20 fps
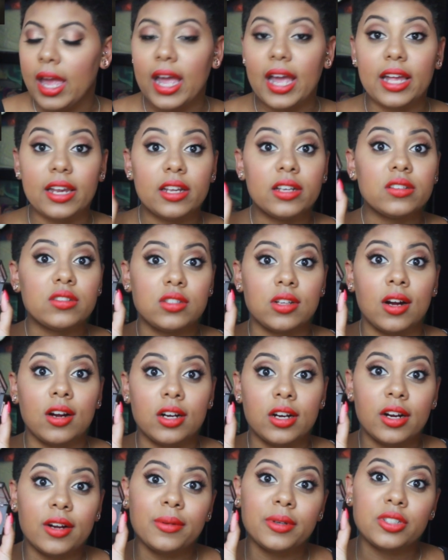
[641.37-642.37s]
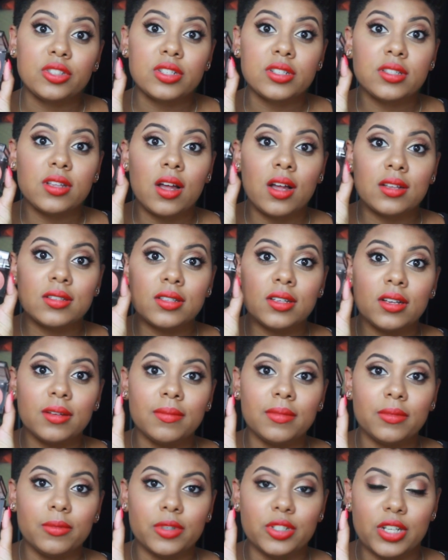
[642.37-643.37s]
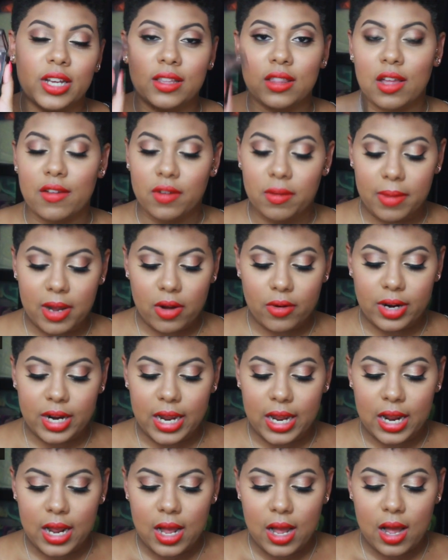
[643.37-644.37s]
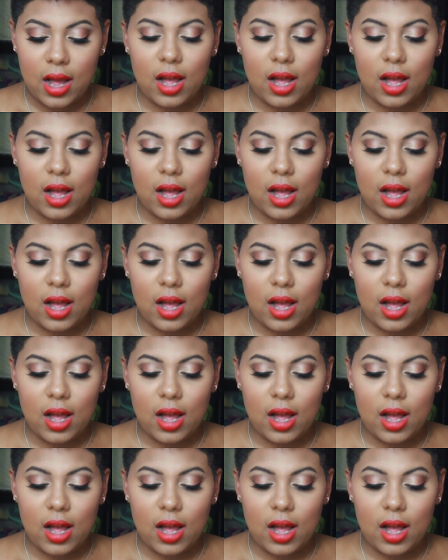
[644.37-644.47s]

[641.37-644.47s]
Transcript: It is darker, which is awesome, which I love about it.